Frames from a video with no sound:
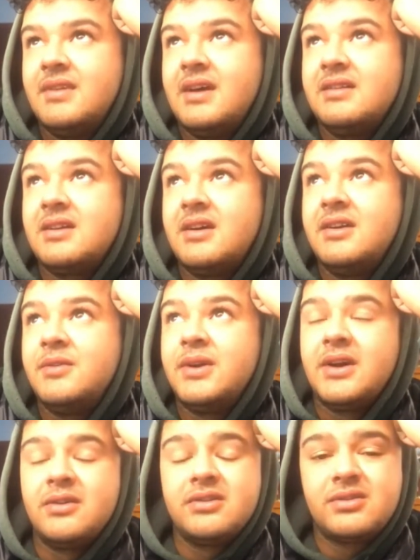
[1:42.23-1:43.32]
I started
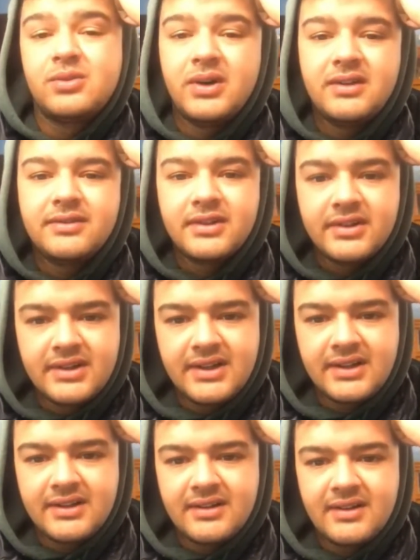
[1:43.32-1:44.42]
when I was 12,
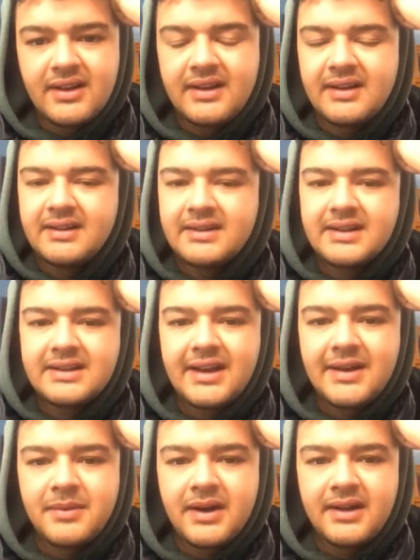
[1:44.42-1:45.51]
13, and at that
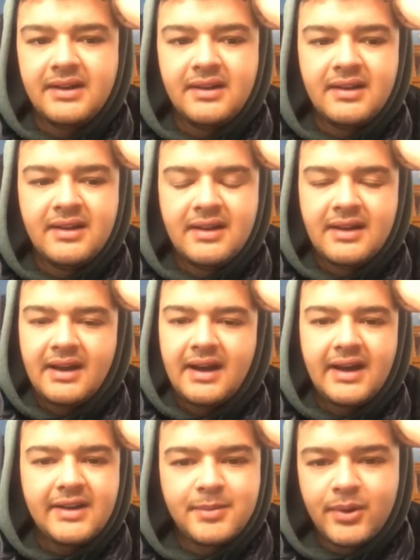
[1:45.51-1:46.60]
time I
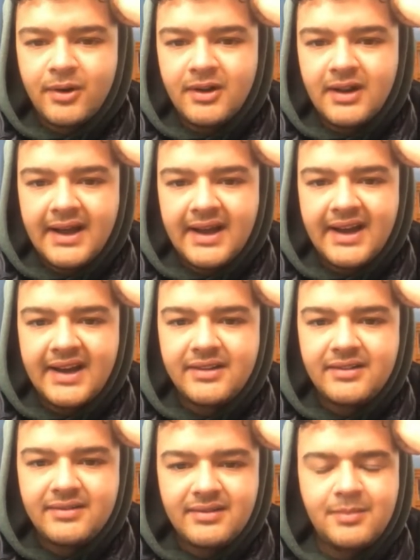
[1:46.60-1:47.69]
had a ball. I had
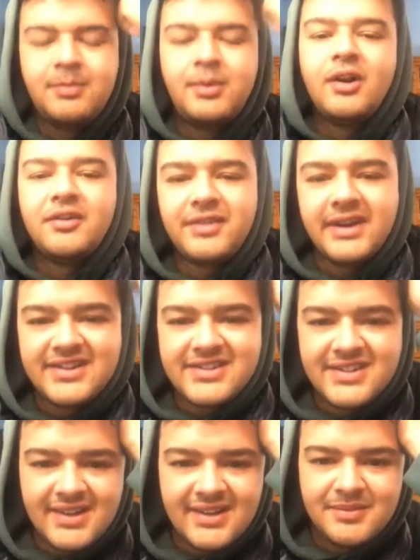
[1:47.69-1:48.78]
a ball of
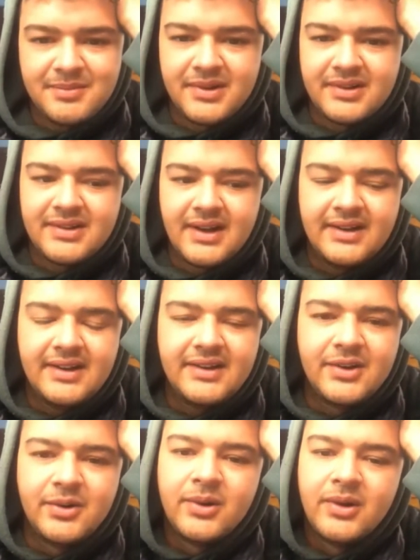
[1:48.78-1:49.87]
energy, but I didn't
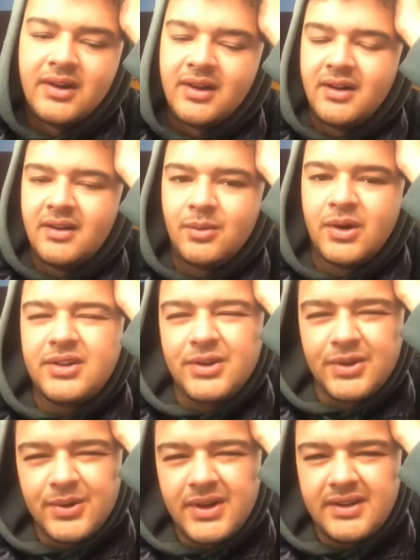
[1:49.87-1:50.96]
know what to do
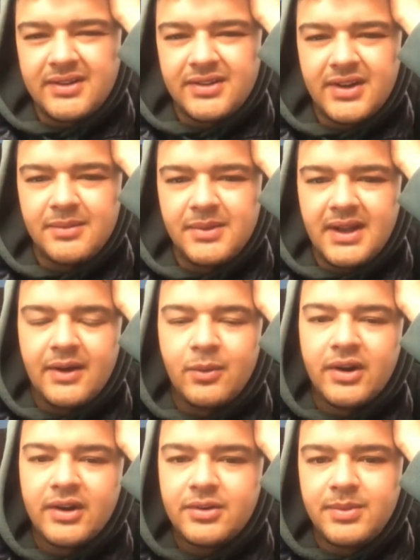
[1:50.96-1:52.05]
with it. You get me? I
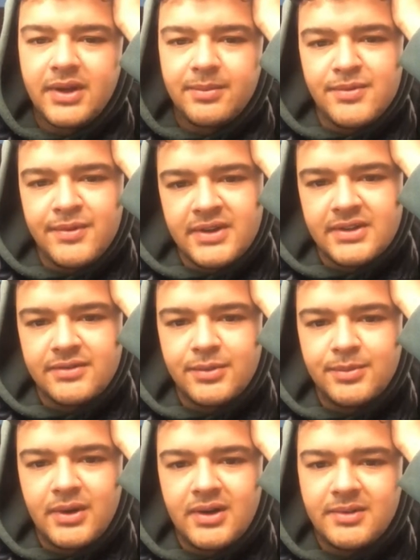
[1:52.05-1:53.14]
wanted to be a professional
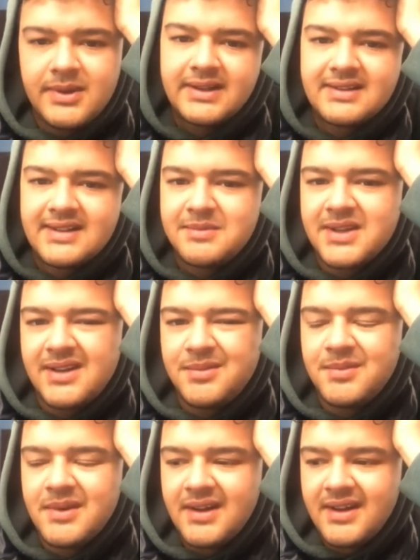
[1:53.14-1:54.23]
footballer, but at the same time,
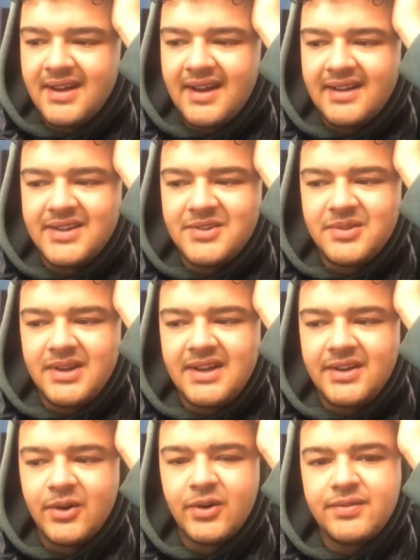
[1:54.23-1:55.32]
I didn't really
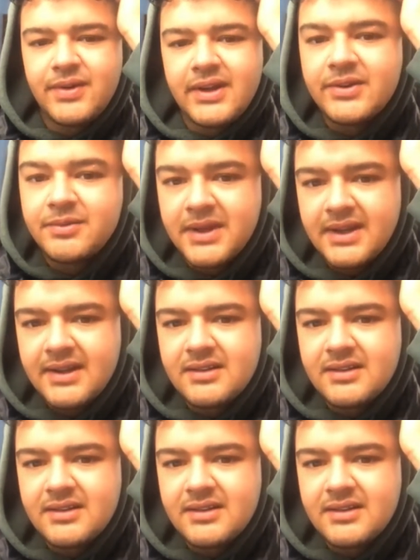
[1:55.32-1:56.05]
know if I could make it.